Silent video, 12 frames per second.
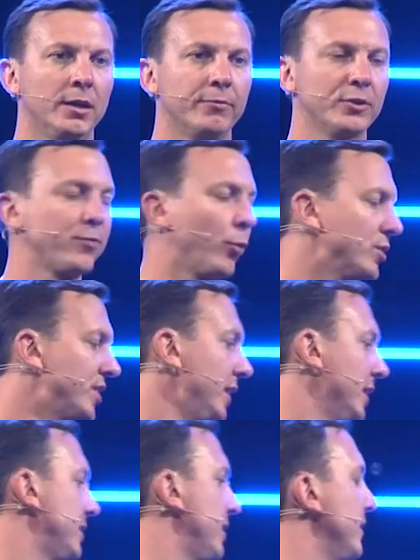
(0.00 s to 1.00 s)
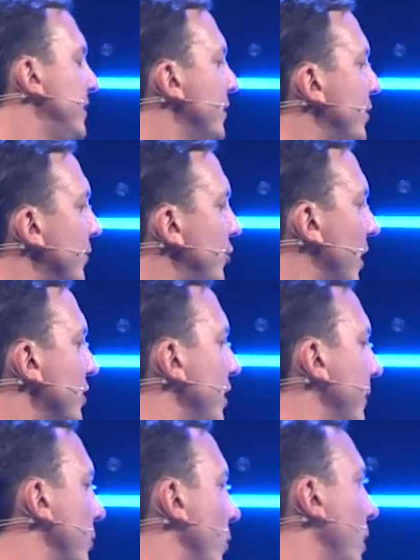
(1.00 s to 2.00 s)
Verse 14, it says this of John
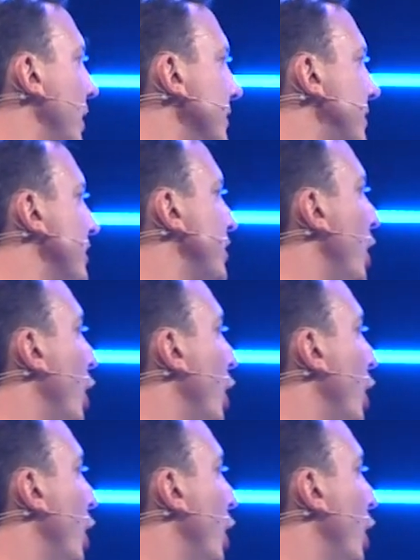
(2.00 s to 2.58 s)
chapter 1. It says,